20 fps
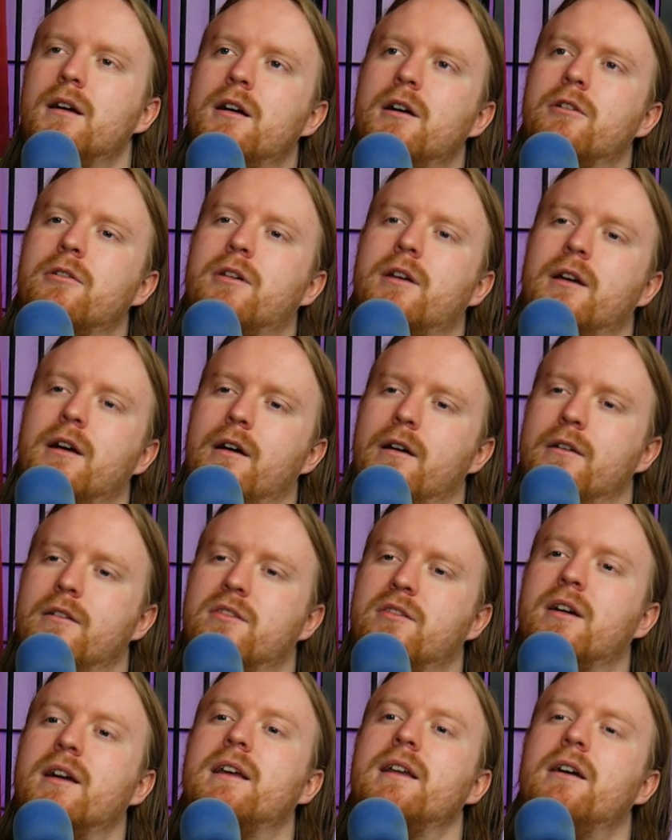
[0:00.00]
Okay.
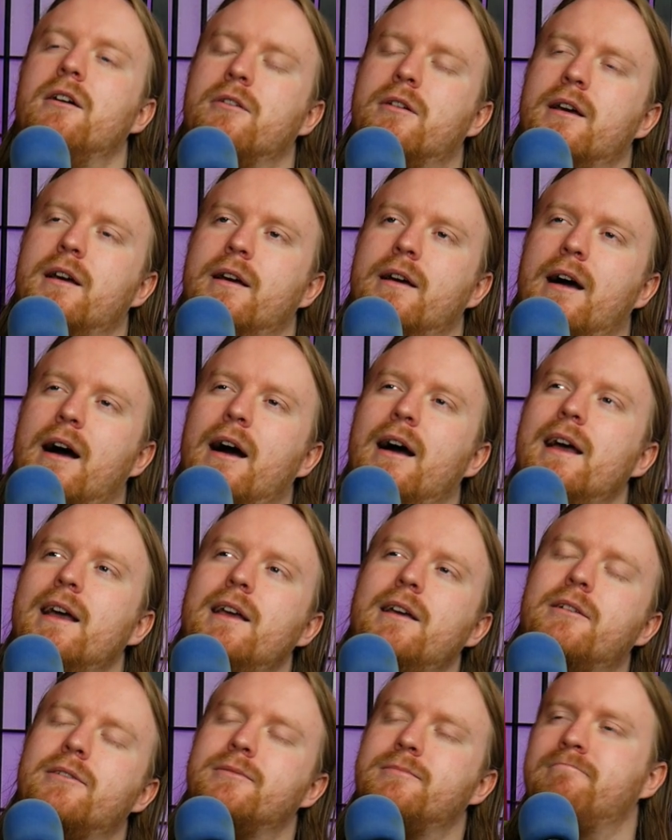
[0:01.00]
So I can okay,
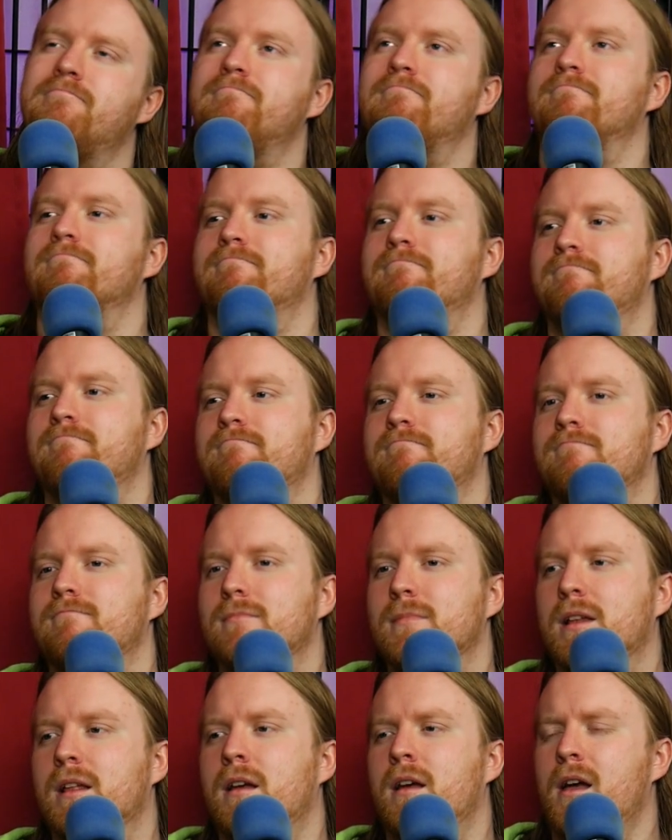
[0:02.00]
I hmm.
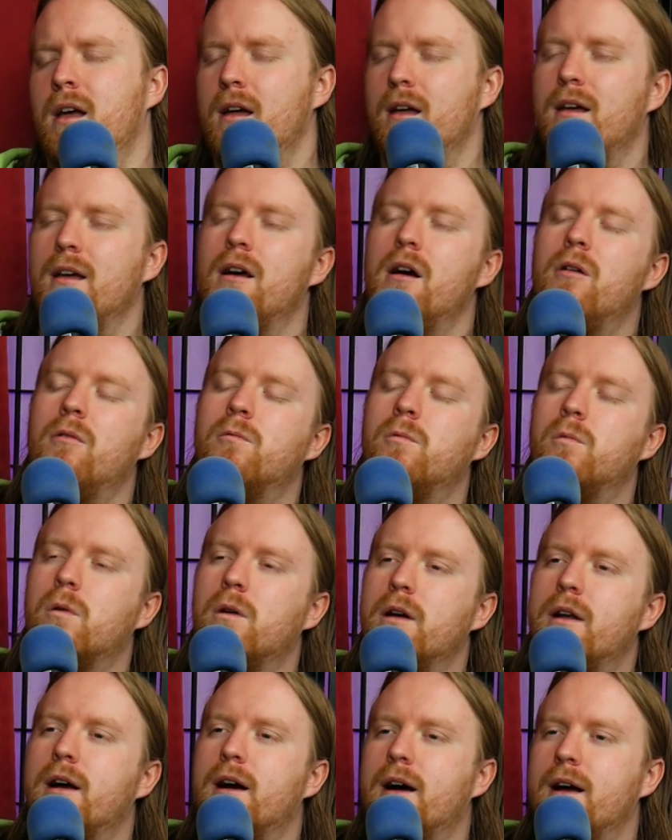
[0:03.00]

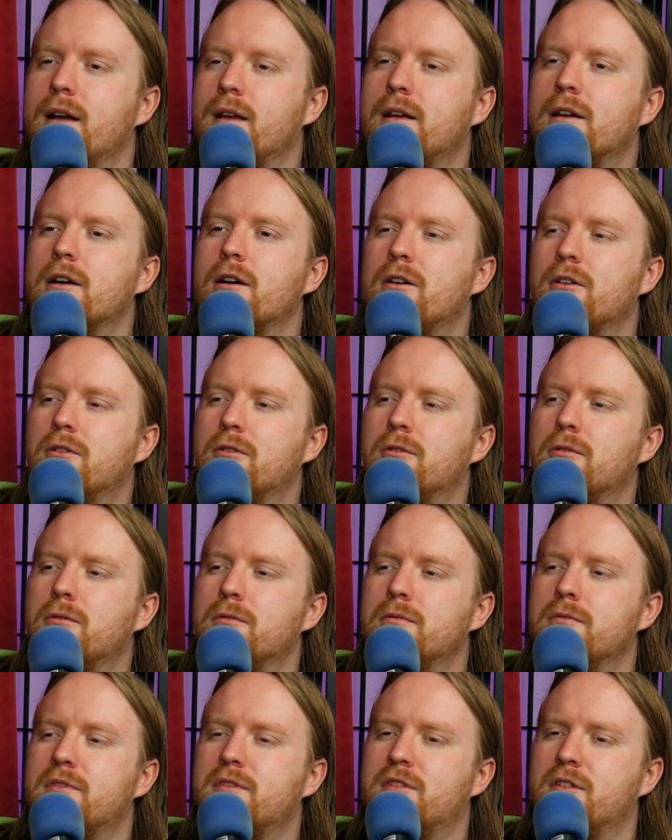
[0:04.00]
Would I
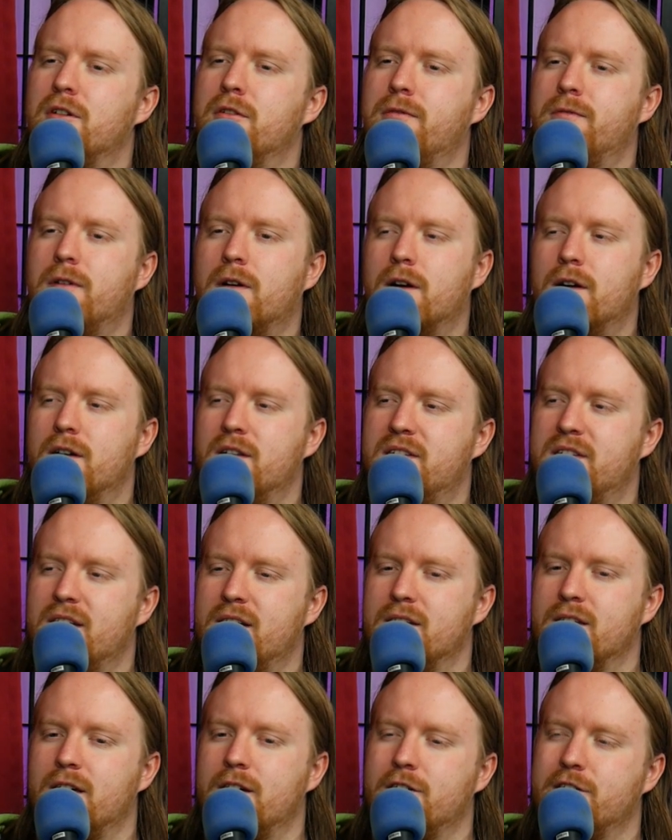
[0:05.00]
go so far to
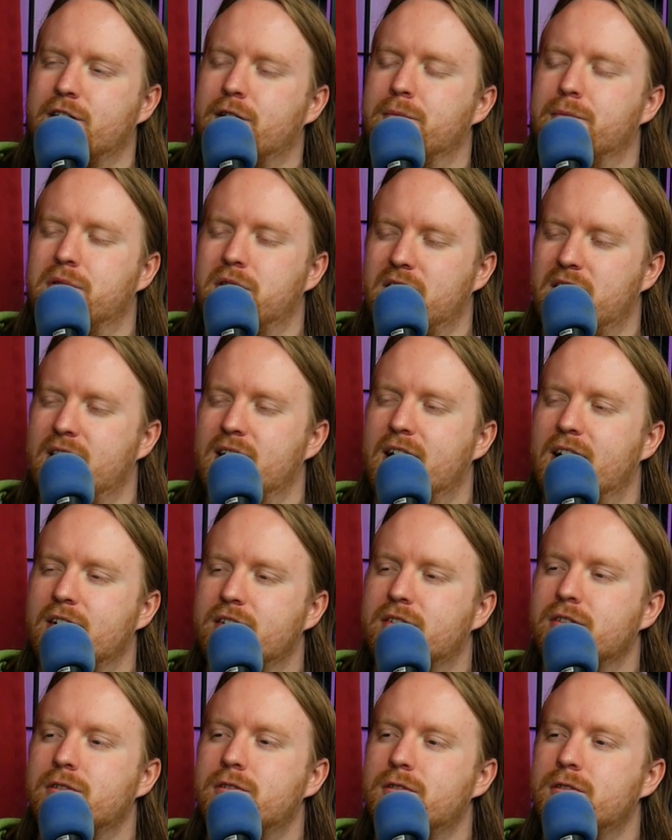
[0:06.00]
say like complete
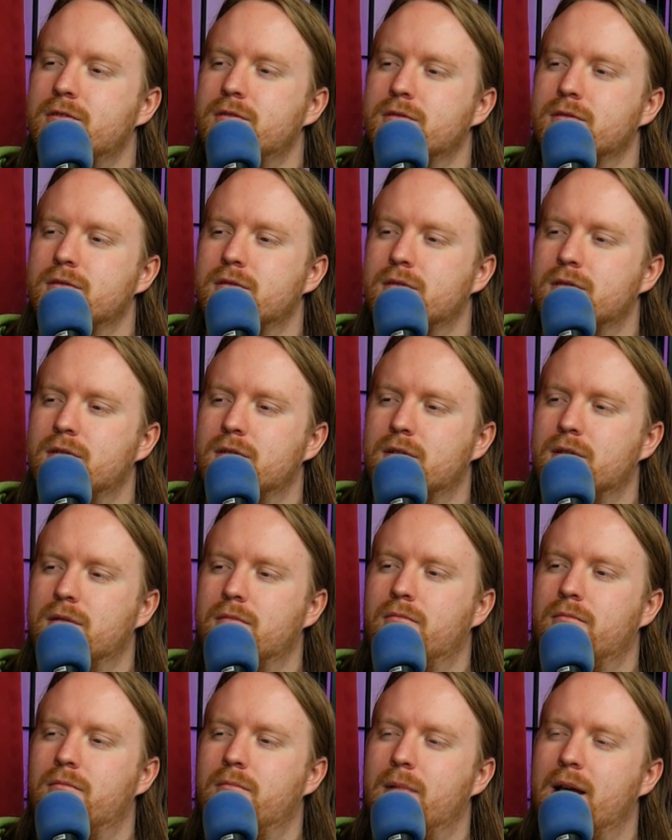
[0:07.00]
asshole?
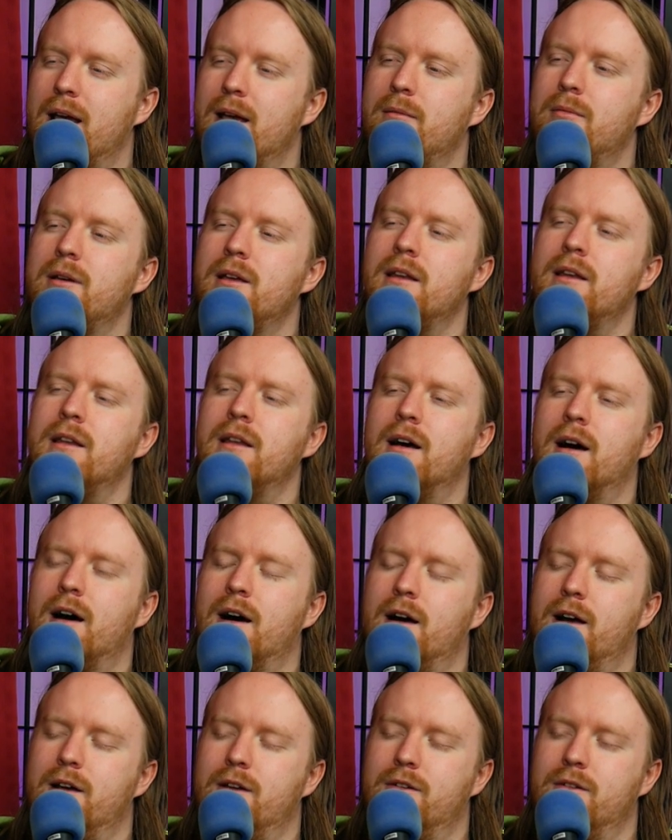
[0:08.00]
Maybe mm.
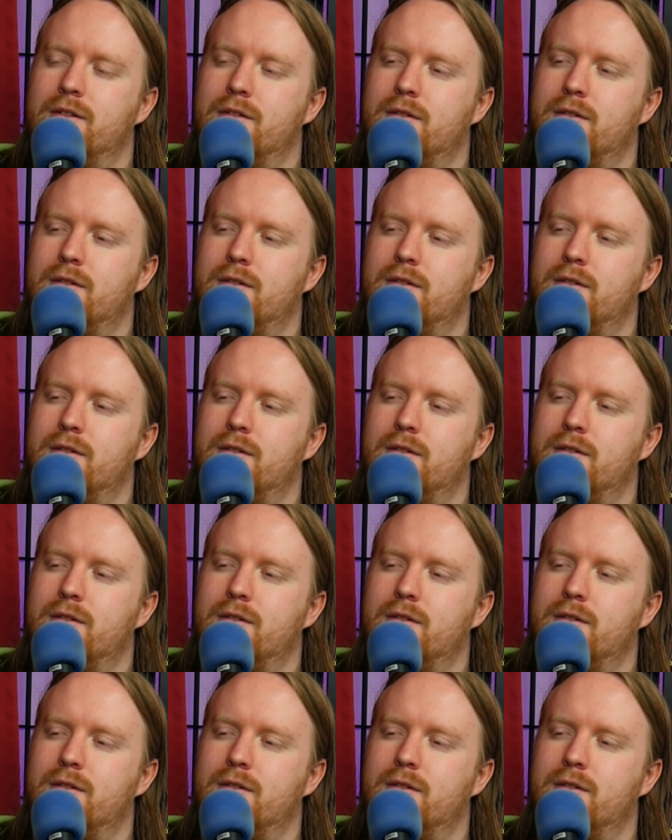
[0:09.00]
not.